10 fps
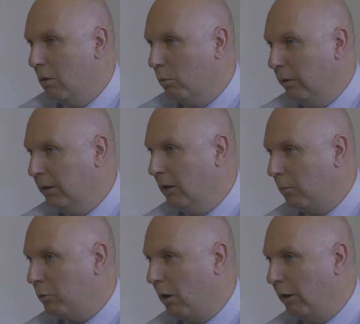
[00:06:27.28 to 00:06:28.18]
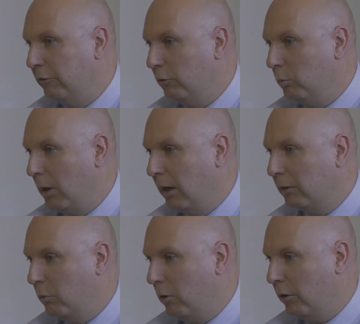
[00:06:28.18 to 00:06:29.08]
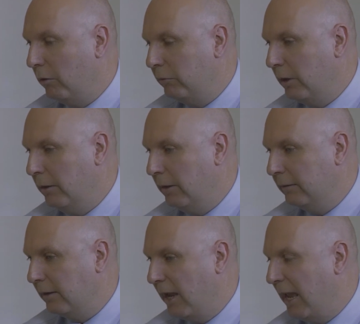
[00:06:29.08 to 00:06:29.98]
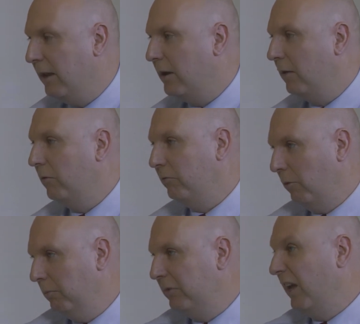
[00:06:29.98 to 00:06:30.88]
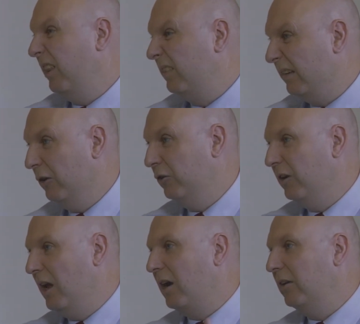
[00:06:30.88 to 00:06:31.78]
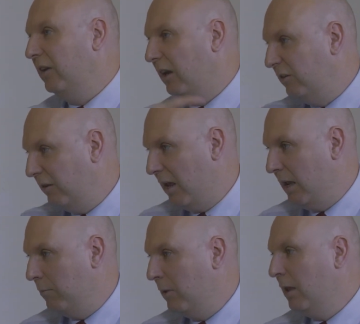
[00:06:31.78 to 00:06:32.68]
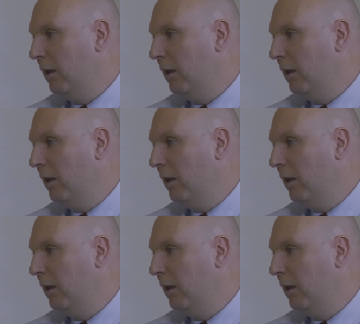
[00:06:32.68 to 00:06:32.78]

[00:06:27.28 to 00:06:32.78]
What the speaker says: With the operational part, quite often there's a handover from, say, the solution architect team,